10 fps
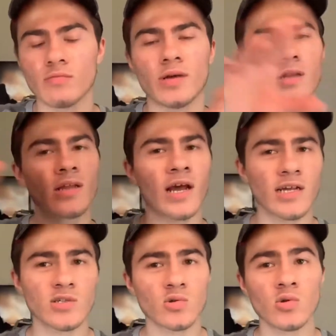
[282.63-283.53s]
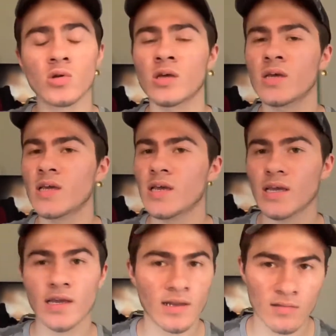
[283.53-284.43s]
but in high school,
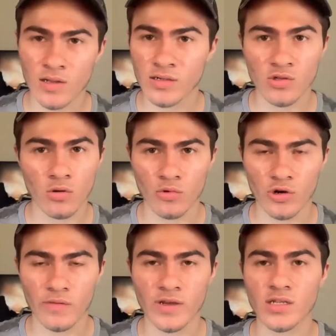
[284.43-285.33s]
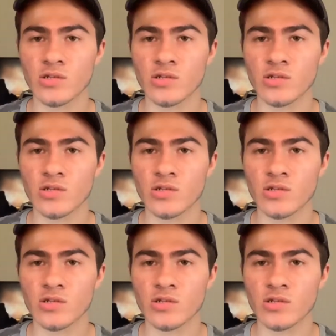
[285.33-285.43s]
it there's no more of it.